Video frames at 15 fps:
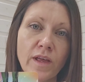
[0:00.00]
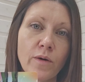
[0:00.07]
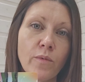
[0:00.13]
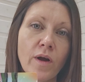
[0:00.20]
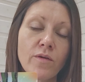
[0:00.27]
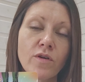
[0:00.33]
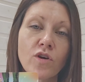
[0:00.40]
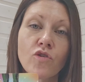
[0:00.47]
they
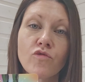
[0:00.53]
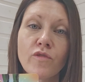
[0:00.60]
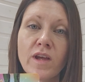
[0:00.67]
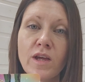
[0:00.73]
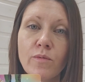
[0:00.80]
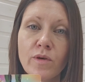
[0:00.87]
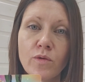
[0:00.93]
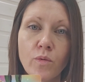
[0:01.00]
won't
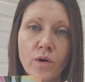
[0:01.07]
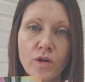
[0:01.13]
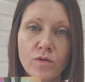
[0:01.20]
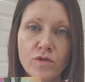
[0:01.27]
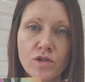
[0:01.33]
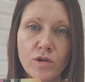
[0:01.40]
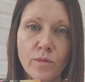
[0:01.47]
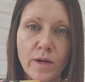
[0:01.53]
agree with what you're
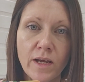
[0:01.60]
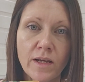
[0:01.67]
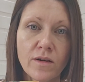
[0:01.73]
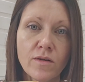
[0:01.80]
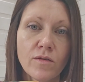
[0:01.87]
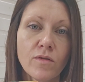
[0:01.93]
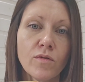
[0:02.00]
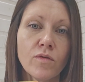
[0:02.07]

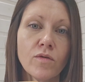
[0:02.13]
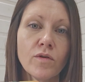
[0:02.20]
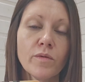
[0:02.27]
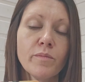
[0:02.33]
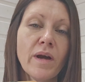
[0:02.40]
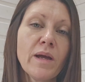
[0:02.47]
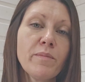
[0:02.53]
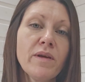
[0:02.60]
doing, or
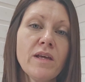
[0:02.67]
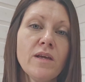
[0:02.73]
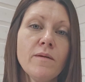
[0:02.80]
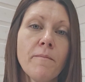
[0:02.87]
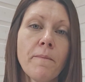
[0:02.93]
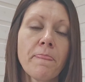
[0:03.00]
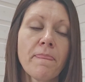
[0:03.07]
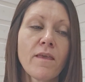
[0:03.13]
maybe
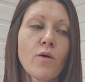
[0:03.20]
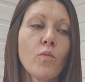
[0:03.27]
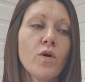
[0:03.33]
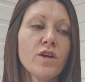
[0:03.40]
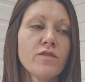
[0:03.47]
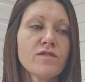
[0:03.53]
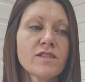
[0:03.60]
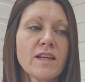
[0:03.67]

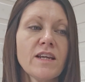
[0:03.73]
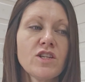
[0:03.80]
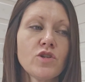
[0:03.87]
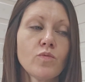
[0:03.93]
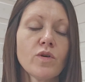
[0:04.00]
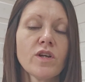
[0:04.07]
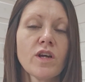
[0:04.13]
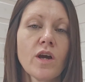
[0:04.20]
what you said you
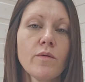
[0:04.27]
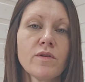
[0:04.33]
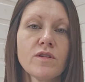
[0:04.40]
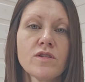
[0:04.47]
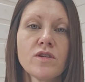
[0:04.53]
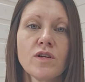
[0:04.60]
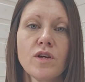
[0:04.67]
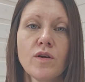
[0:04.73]
want to go
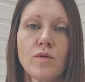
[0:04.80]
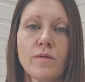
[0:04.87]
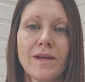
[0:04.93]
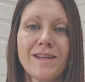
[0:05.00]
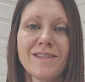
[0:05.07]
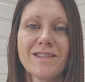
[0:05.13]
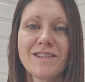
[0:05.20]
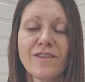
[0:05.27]
and do
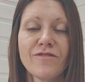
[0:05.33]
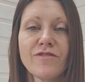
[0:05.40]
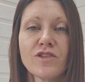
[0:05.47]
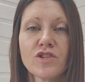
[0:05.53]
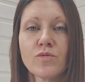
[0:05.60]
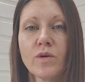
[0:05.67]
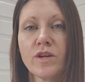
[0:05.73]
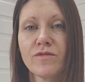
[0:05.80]
is different
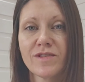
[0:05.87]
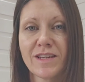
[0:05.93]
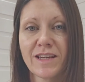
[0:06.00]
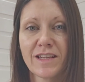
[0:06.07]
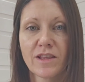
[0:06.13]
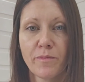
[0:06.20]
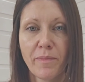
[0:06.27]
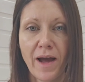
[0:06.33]
to what you've said
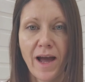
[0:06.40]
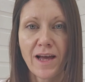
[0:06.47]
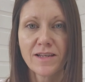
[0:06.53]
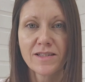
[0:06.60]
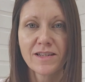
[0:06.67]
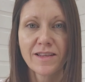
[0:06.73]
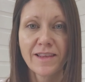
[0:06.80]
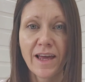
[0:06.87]
in the
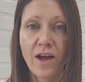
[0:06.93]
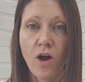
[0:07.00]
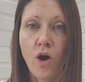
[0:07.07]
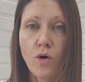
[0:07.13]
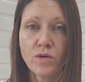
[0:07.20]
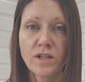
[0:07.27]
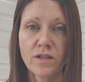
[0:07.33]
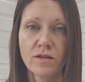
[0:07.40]
past, and they're
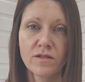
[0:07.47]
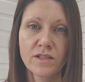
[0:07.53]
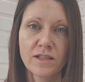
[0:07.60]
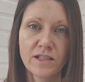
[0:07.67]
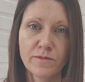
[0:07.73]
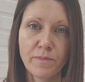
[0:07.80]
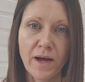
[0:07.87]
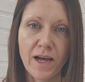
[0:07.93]
holding on to
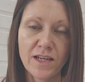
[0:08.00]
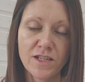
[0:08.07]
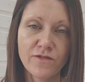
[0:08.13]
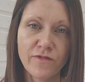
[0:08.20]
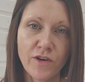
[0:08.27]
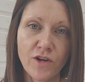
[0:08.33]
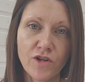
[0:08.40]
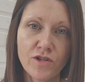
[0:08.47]
this past
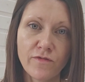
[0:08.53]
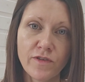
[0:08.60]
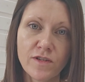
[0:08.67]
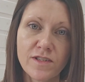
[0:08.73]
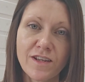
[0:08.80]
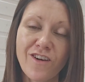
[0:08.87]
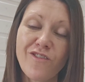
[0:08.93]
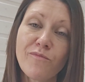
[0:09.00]
version of
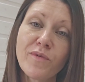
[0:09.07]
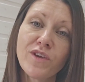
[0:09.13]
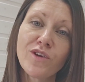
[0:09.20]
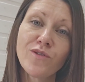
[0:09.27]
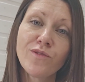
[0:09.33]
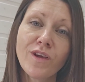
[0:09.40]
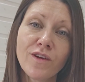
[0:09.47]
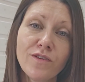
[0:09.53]
yourself. But
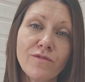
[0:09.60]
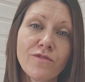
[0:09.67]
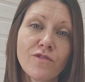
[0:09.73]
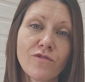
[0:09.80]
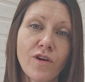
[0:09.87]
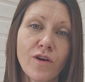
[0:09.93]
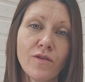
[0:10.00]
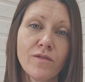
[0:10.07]
you know you've
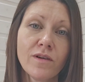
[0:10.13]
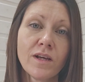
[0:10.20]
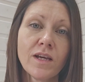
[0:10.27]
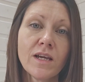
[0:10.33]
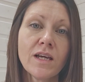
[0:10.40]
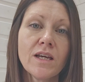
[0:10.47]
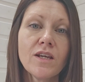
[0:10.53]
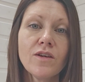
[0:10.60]
grown,
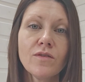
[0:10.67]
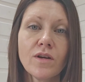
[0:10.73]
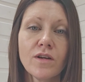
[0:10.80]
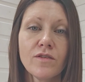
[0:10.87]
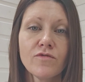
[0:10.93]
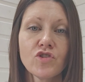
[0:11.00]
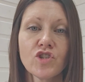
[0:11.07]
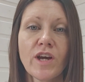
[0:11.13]
you know
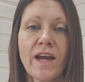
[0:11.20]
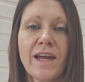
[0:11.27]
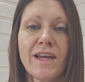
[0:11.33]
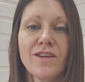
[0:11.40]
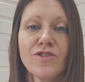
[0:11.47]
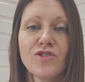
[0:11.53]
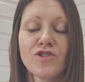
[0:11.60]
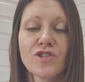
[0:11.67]
you've
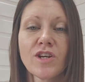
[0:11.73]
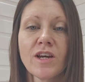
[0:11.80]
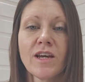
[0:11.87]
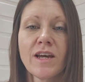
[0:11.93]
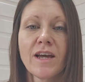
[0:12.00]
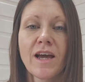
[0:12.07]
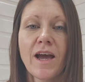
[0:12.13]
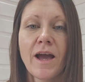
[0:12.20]
changed,
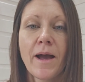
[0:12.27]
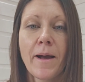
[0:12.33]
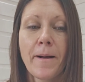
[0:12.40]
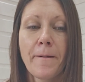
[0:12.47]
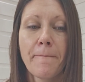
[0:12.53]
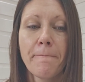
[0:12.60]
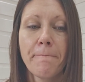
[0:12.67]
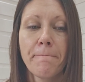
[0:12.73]

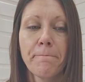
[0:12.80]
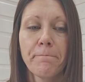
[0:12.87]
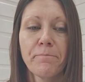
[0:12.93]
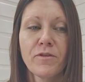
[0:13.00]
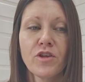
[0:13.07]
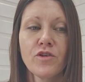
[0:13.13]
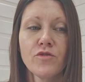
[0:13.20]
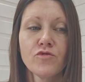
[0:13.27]

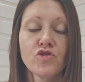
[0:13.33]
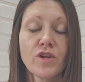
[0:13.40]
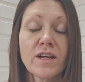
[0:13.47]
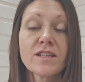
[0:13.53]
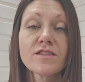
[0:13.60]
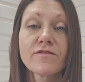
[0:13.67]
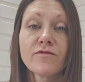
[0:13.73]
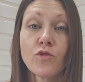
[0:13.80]
you've
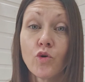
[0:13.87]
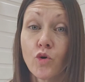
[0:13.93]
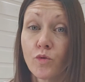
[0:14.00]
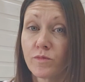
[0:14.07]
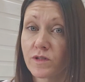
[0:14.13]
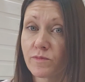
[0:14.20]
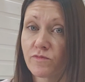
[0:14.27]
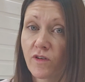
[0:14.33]

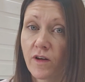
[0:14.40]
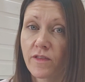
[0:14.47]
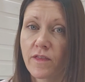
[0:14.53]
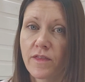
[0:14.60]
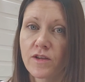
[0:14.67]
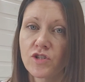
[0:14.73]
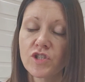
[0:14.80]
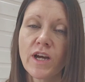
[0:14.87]
transformed rather
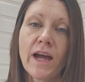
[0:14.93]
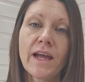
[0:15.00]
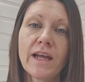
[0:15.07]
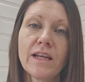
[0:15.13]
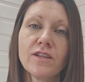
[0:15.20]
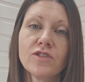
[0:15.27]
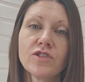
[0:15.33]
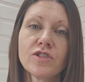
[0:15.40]
than
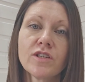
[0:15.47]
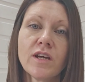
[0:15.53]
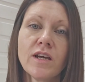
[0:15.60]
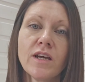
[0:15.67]
changed.